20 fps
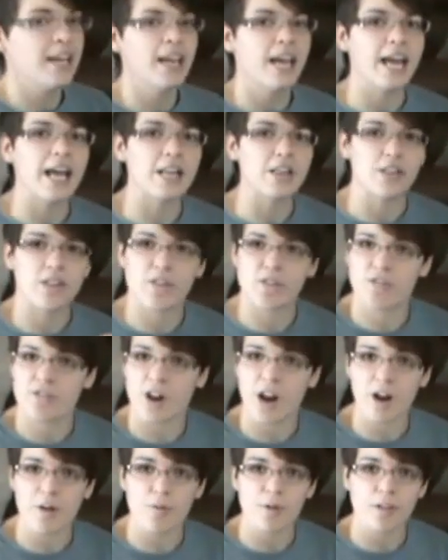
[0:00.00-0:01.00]
And just
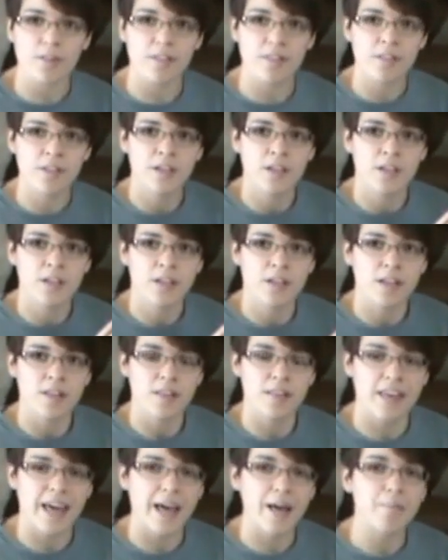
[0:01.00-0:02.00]
start with
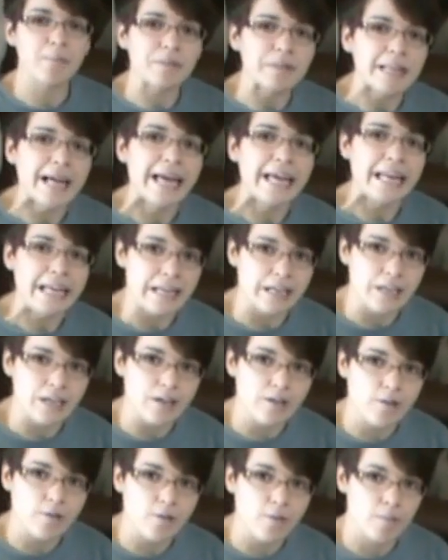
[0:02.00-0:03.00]
them letting
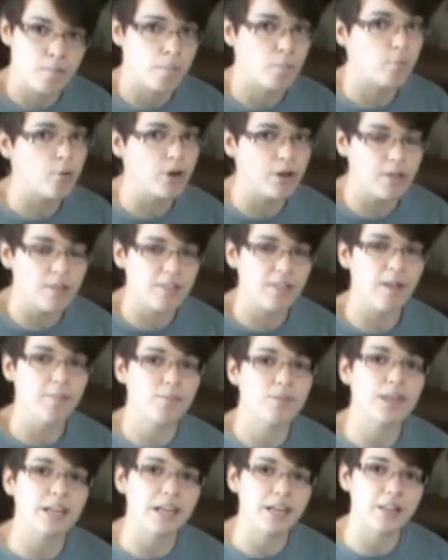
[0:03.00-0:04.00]
you put
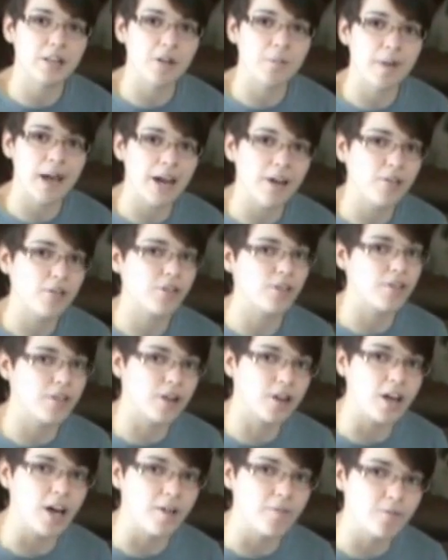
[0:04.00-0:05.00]
something in their mouth so
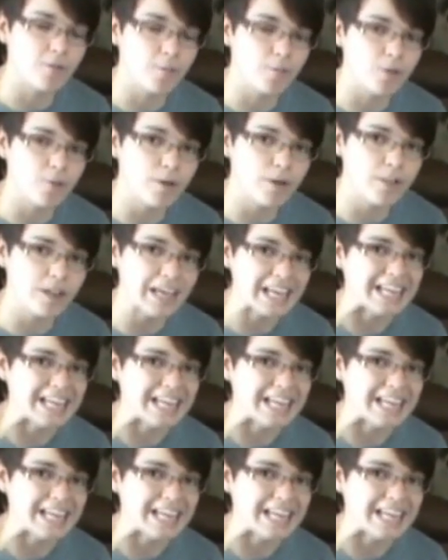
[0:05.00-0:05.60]
they're comfortable with it.